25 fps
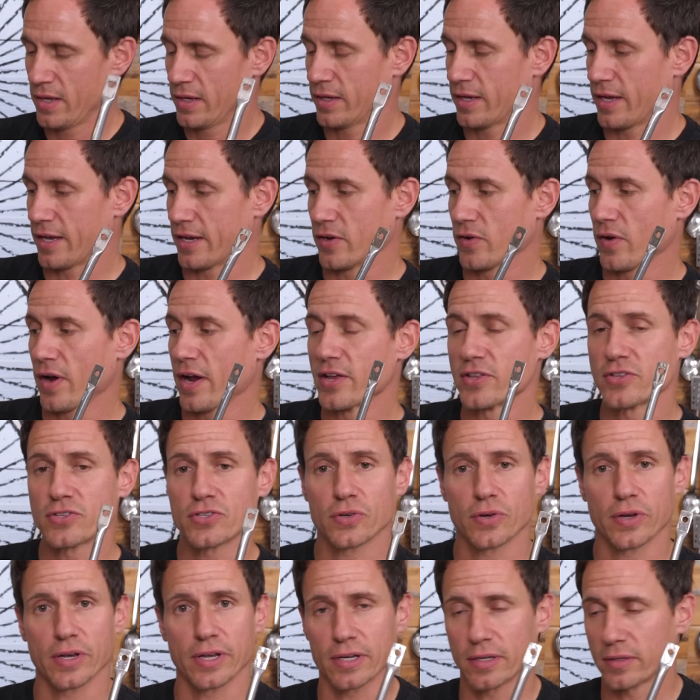Okay, grains
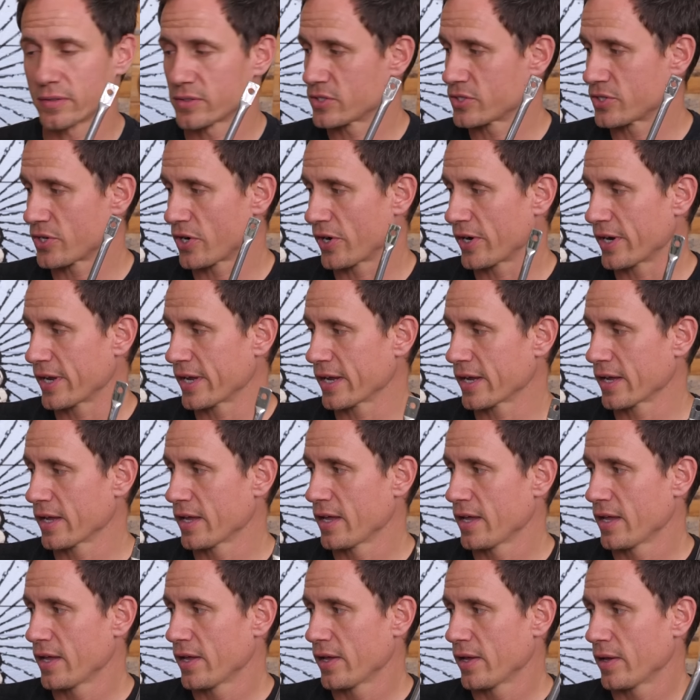are in, starting
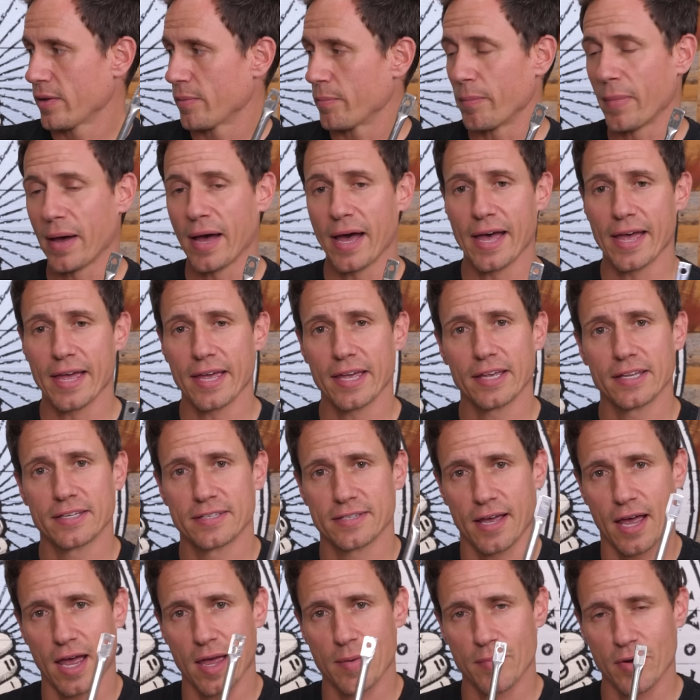my
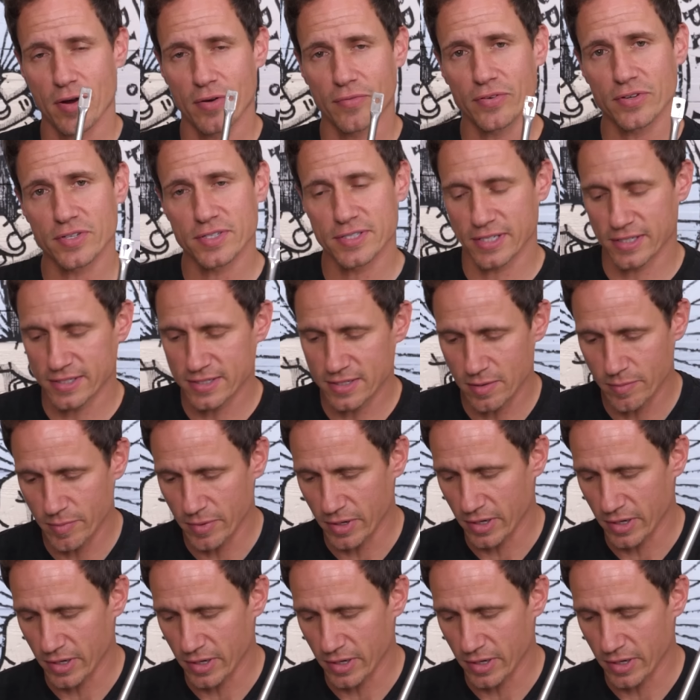timer for 60